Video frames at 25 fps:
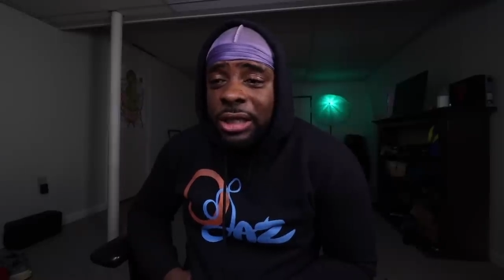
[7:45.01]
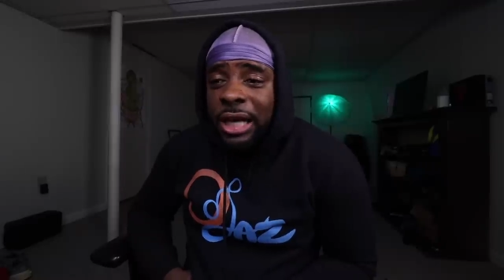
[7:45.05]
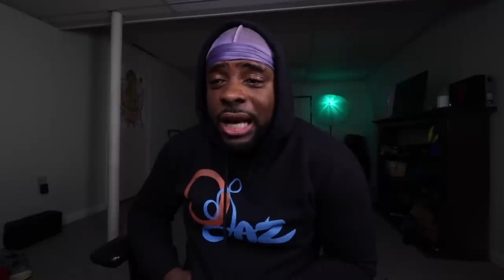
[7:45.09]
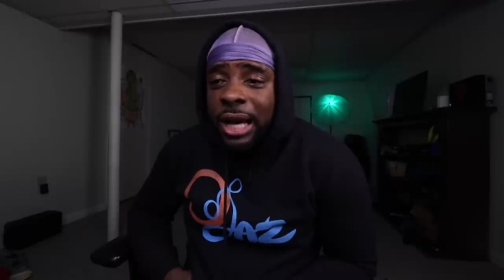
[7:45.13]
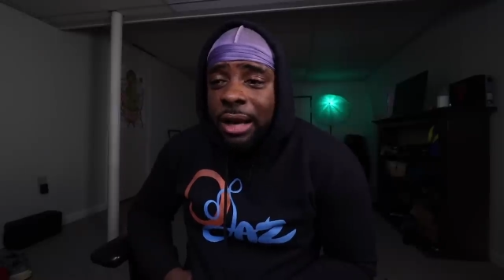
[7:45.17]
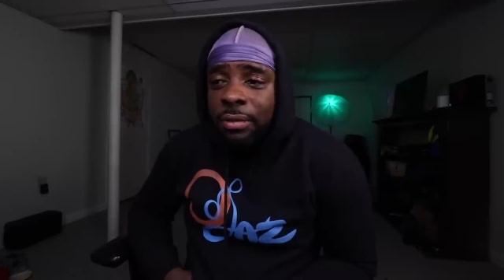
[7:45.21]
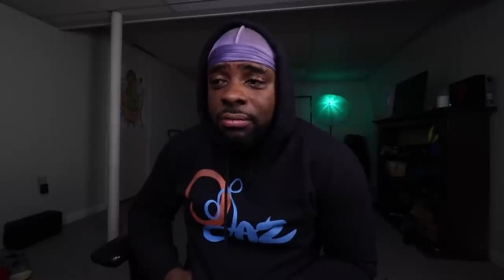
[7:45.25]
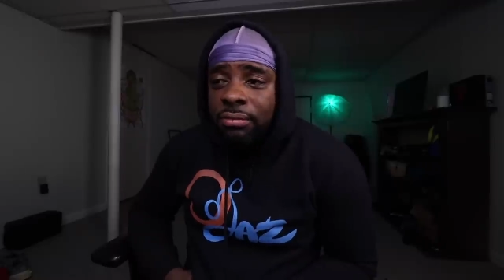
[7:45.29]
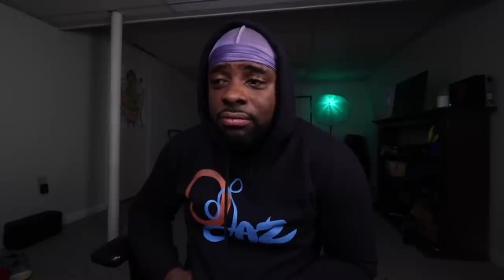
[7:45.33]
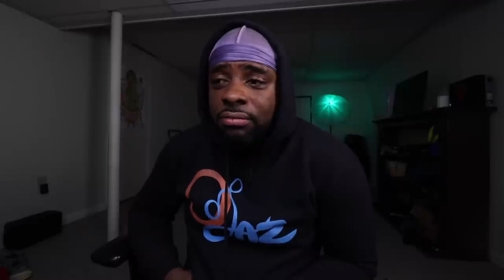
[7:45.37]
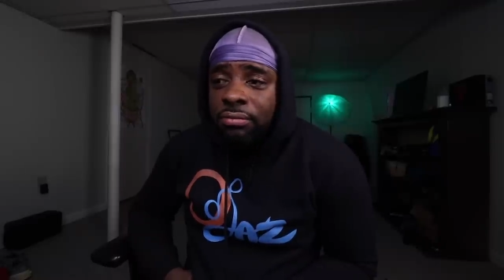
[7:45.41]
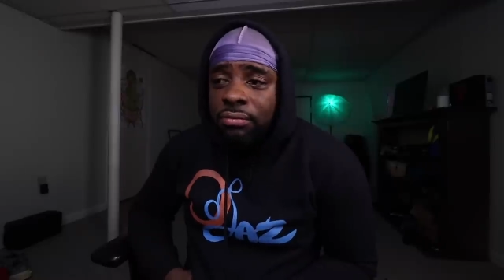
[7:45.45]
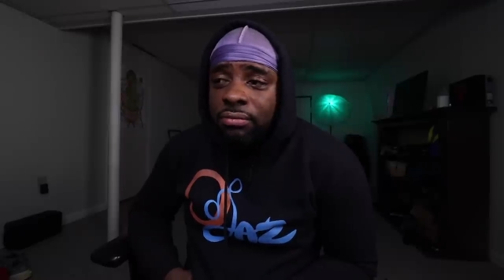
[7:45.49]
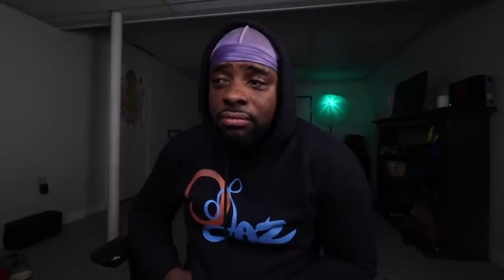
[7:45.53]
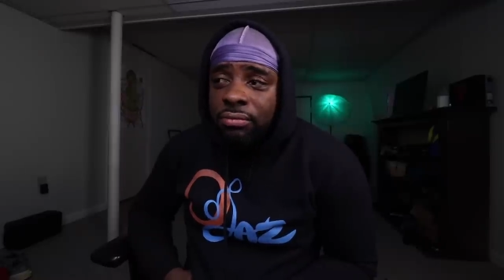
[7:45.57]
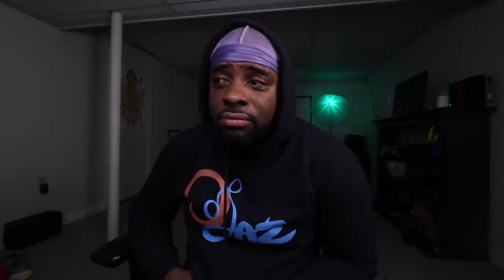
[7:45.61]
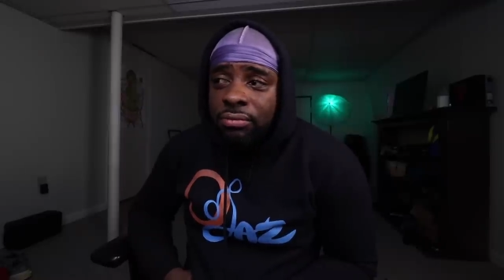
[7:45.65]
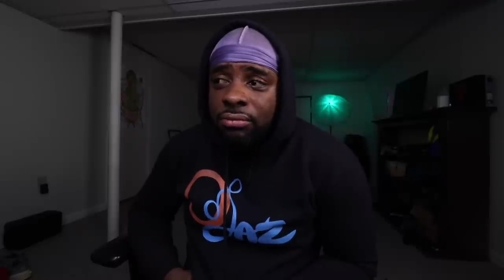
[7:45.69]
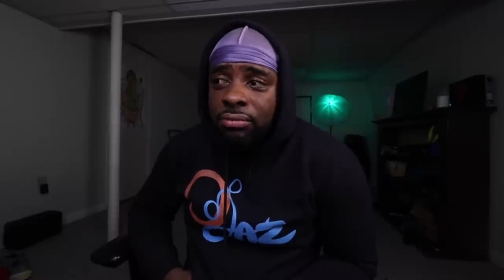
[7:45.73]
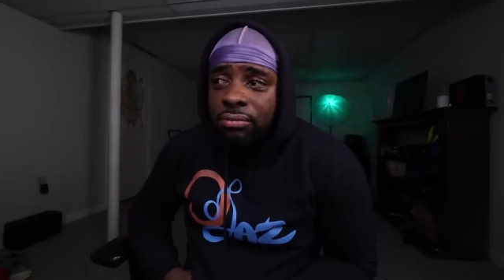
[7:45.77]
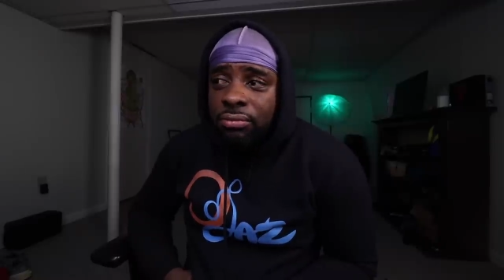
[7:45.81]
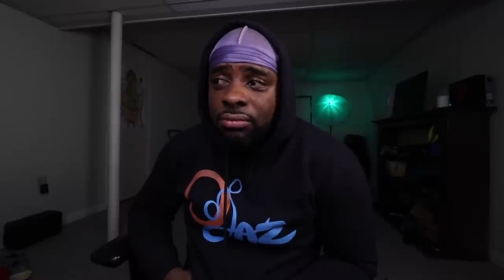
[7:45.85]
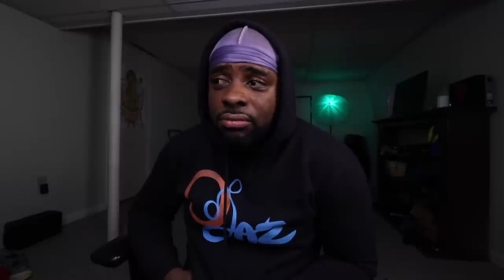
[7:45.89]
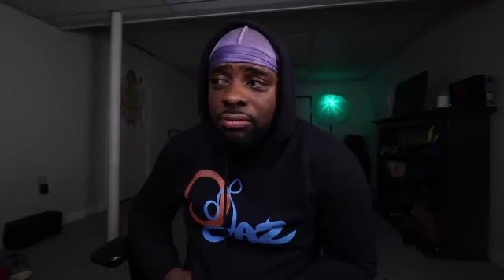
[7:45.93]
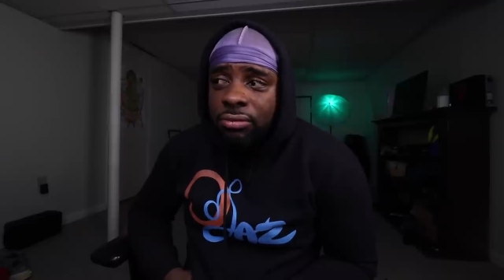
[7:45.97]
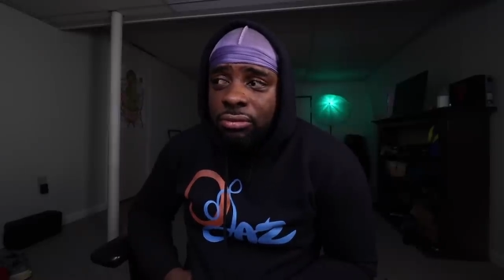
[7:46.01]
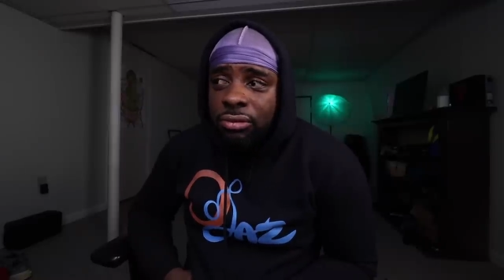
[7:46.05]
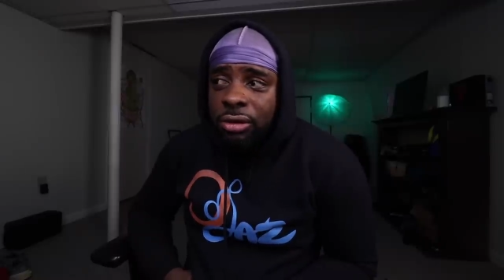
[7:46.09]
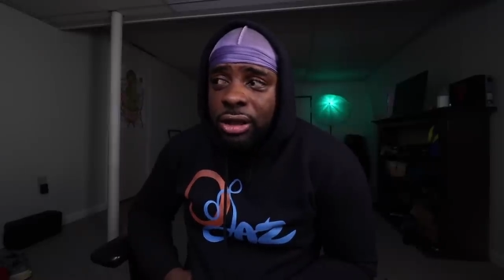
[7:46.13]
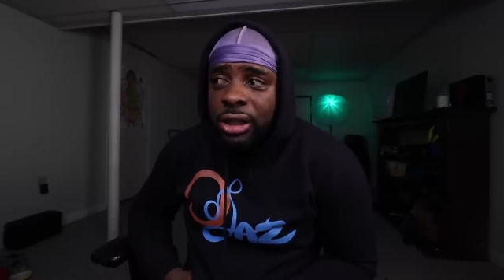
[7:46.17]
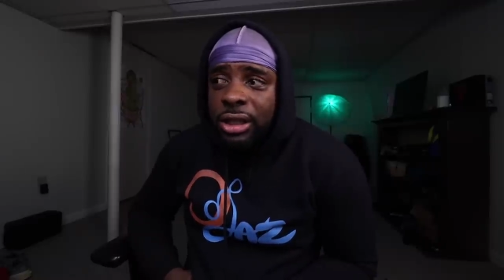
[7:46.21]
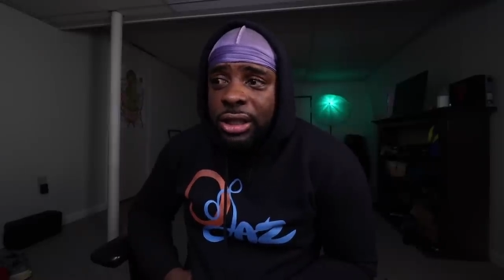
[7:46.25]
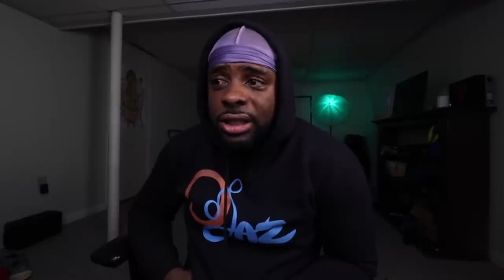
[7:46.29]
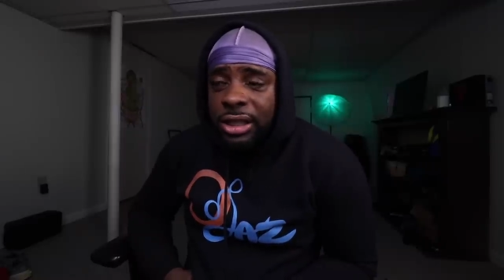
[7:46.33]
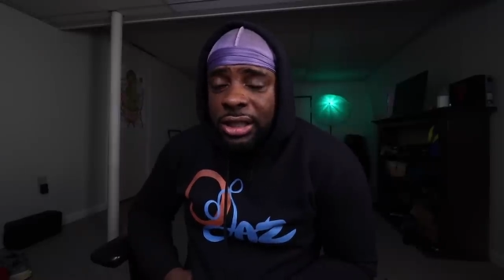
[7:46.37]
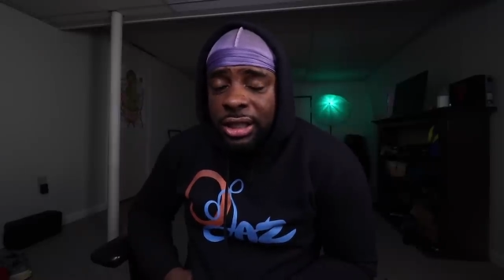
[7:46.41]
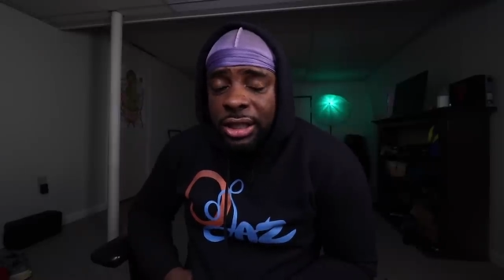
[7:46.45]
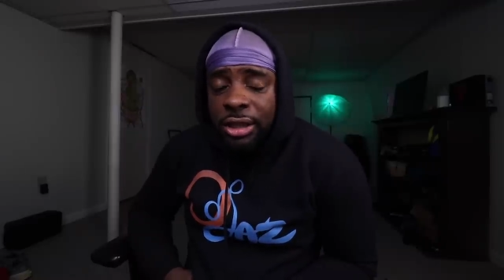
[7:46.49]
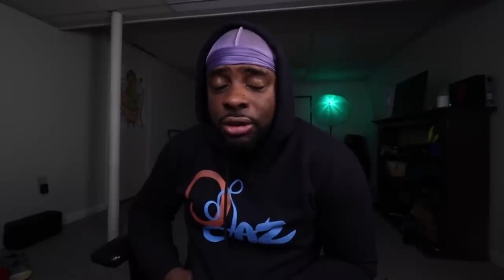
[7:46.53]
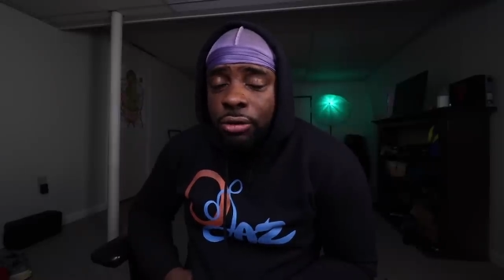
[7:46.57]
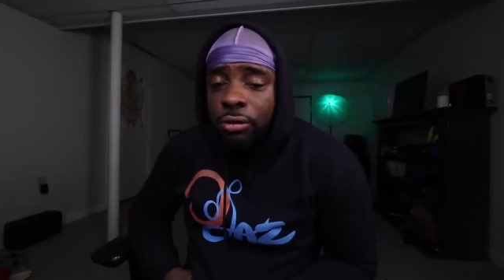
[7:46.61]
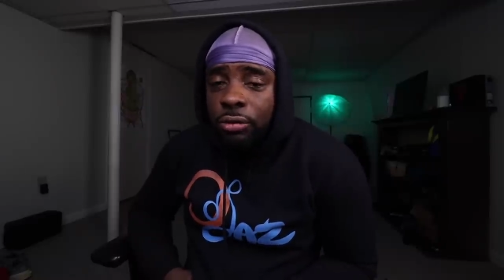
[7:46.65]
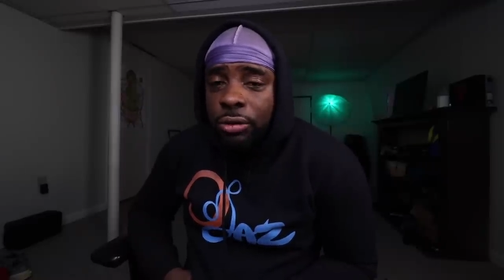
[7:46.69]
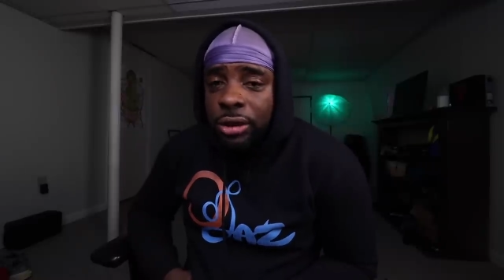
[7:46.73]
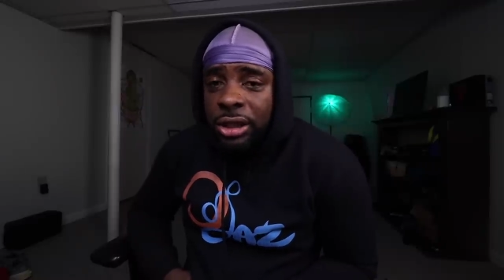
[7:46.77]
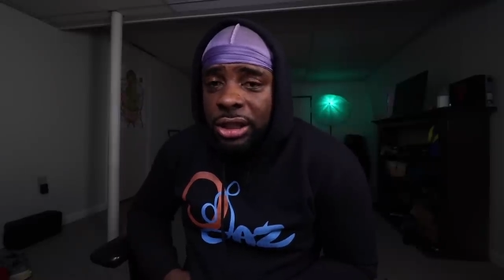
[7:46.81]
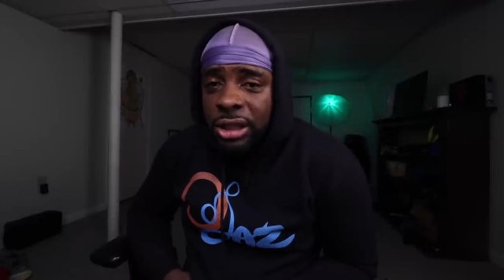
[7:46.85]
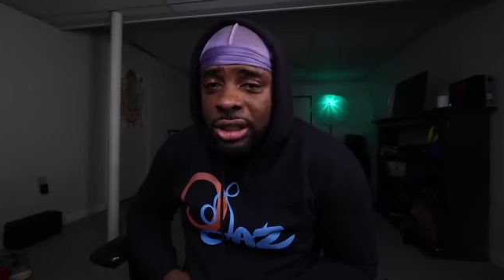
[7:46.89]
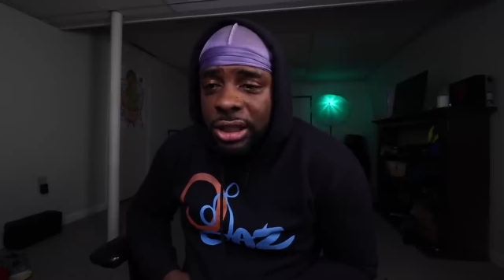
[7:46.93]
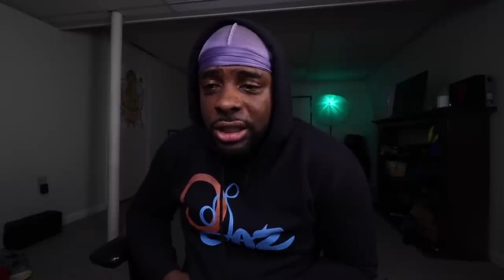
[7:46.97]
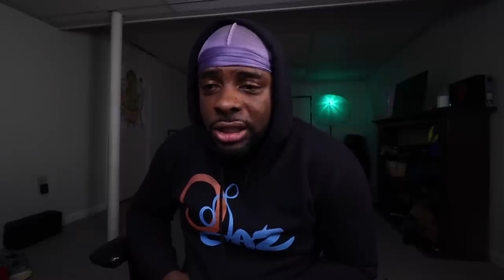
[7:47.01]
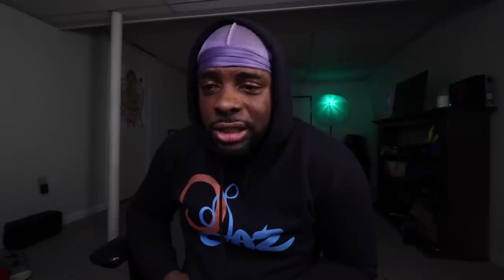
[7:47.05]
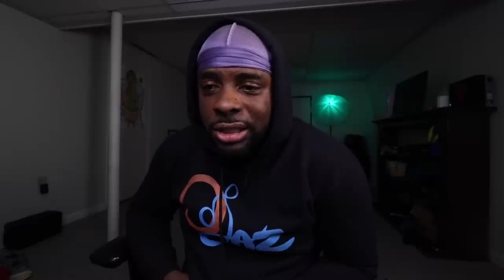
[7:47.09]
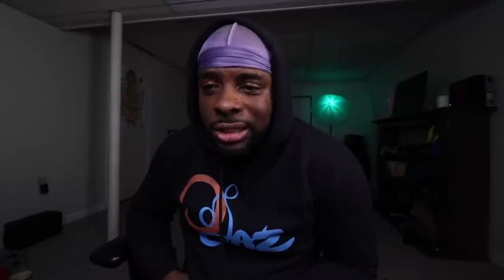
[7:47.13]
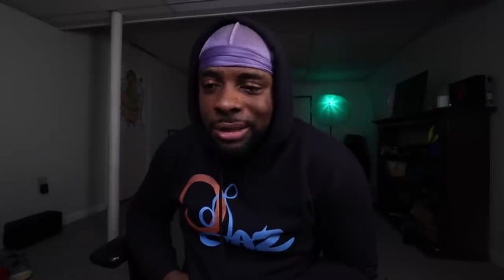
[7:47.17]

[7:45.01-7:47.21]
time really seeing who she is.